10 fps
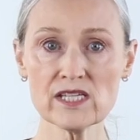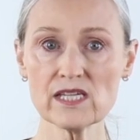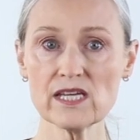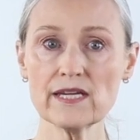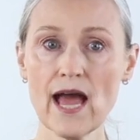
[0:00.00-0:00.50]

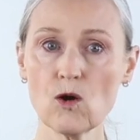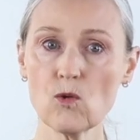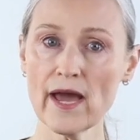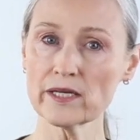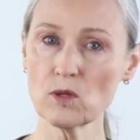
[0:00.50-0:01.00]
seen how
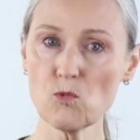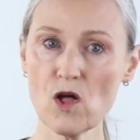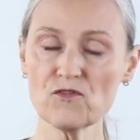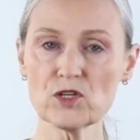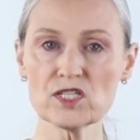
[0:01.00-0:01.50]
animal
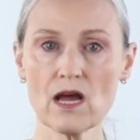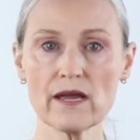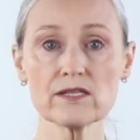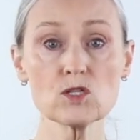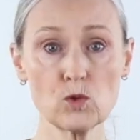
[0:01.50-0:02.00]
welfare
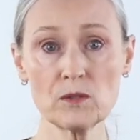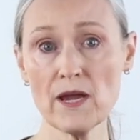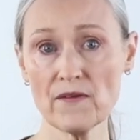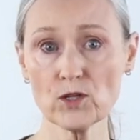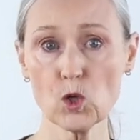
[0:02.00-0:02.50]
science would be
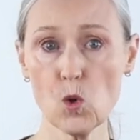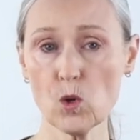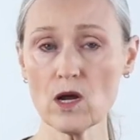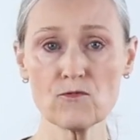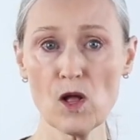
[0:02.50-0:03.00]
at the core
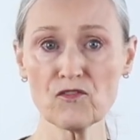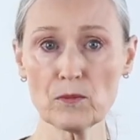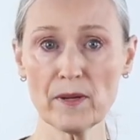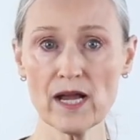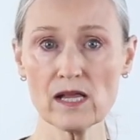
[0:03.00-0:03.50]
of welfare
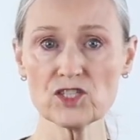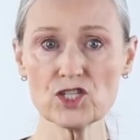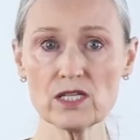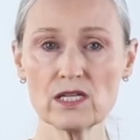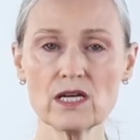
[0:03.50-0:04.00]

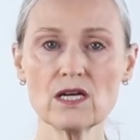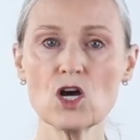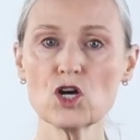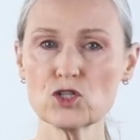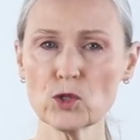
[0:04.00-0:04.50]
biology.
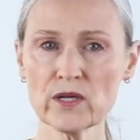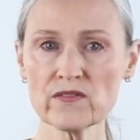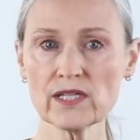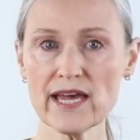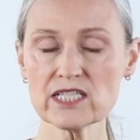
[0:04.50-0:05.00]
During the
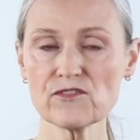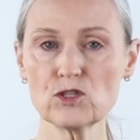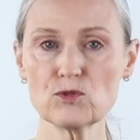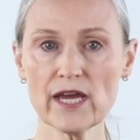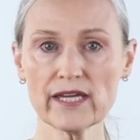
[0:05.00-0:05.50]
last
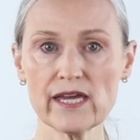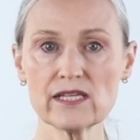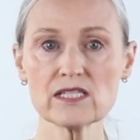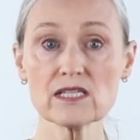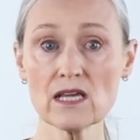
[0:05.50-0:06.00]
few
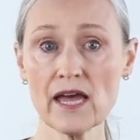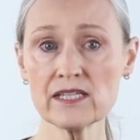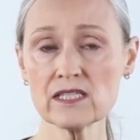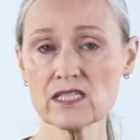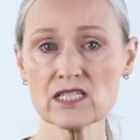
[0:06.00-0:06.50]
decades,
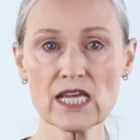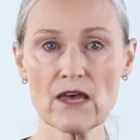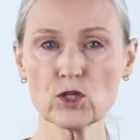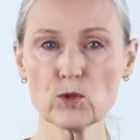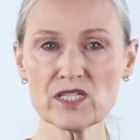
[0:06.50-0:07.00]
scientists have
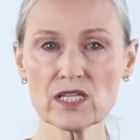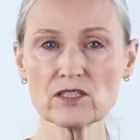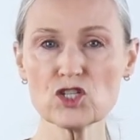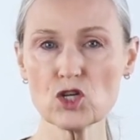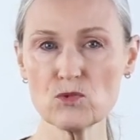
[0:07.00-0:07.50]
increasingly
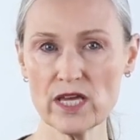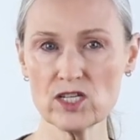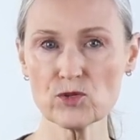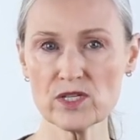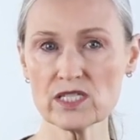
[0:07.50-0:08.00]
shown
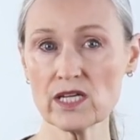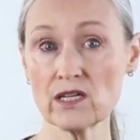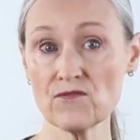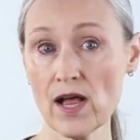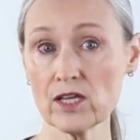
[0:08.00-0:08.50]
interest in
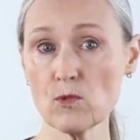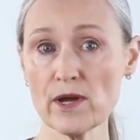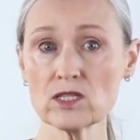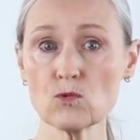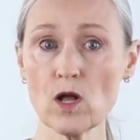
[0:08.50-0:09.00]

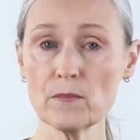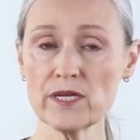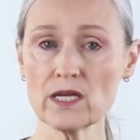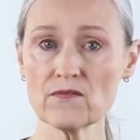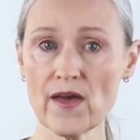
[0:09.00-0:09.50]
evaluating the
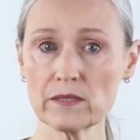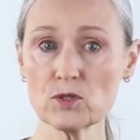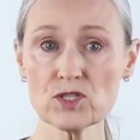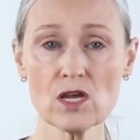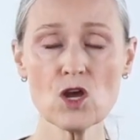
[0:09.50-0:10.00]
well-being of
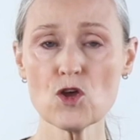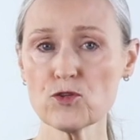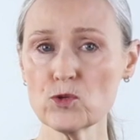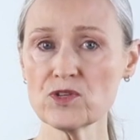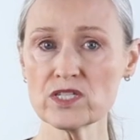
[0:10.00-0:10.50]
animals
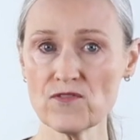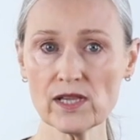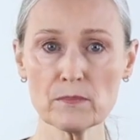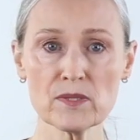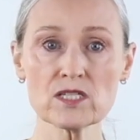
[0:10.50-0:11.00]
through the
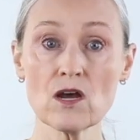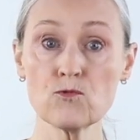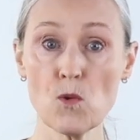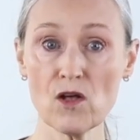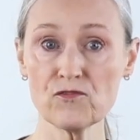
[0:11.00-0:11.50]
development of
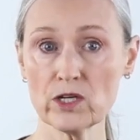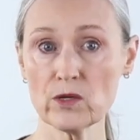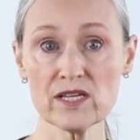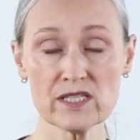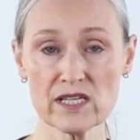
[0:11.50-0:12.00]
welfare
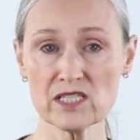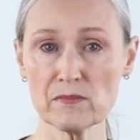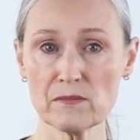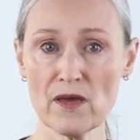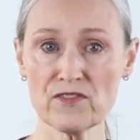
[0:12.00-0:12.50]

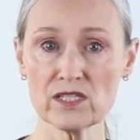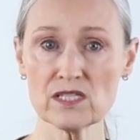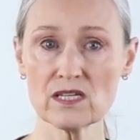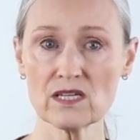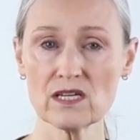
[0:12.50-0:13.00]
assessment methods.